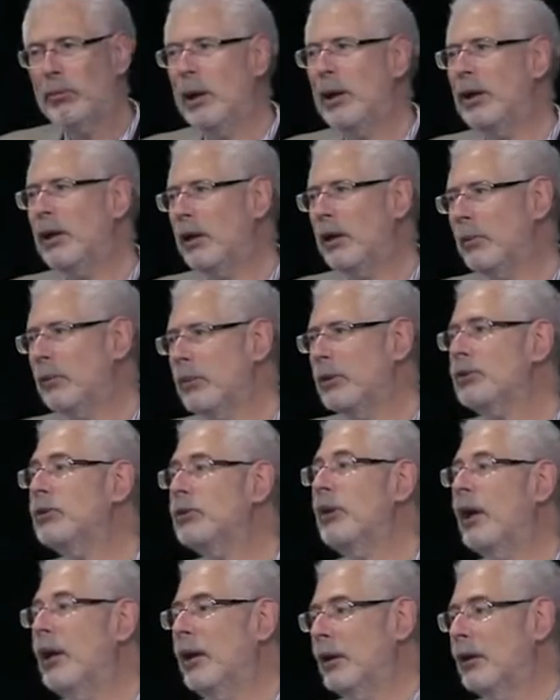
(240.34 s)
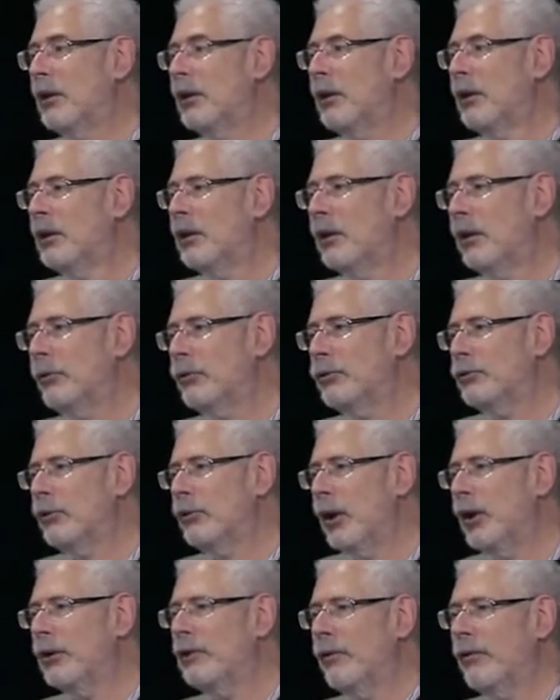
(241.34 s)
making a mistake of
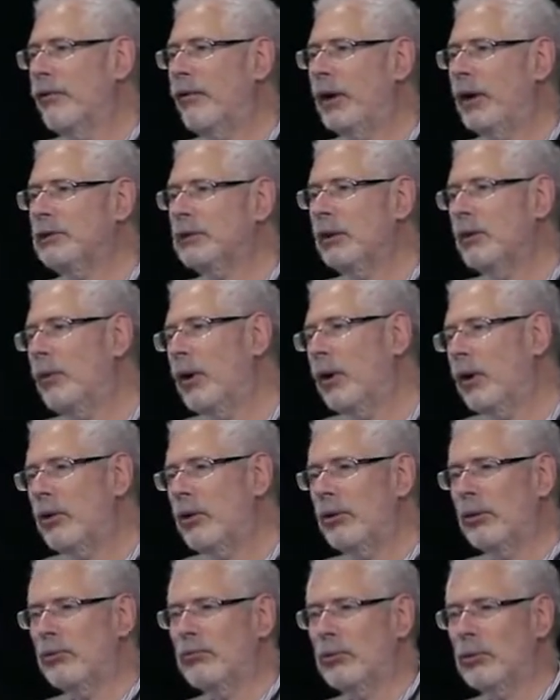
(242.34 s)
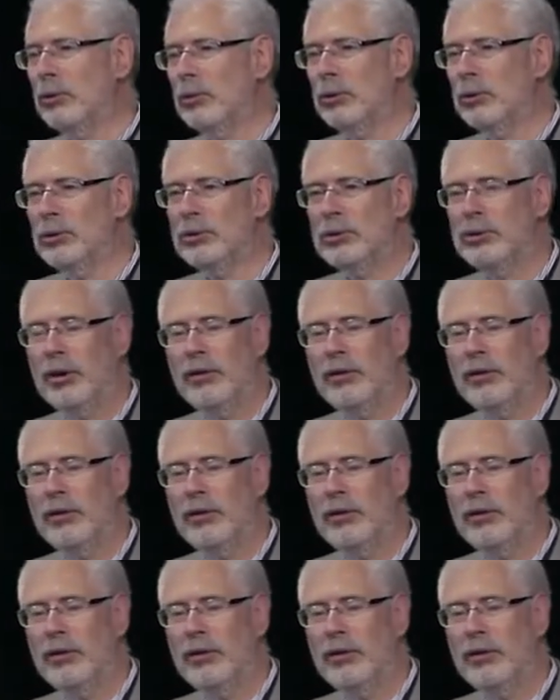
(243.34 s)
trying to follow all the rules